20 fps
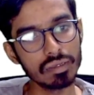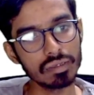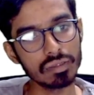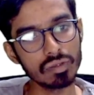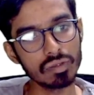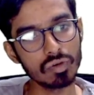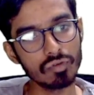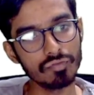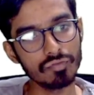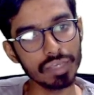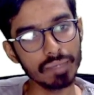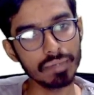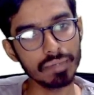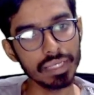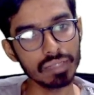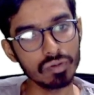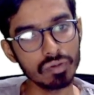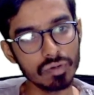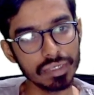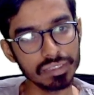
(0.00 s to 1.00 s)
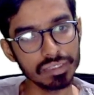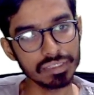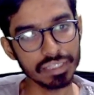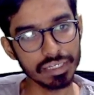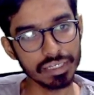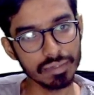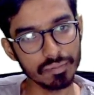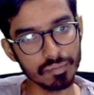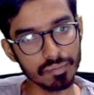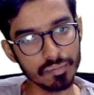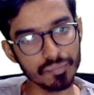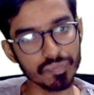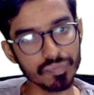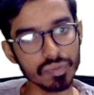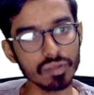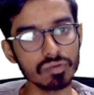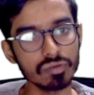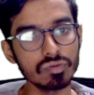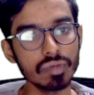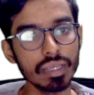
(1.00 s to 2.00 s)
dou phi by dou z.
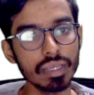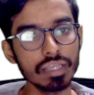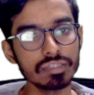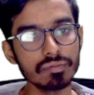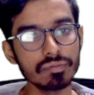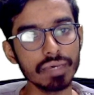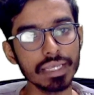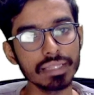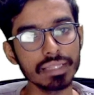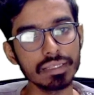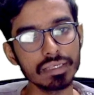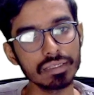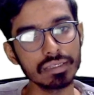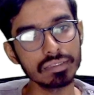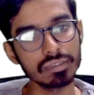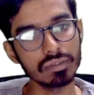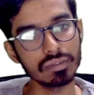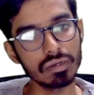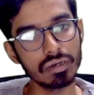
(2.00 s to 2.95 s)
So expand this.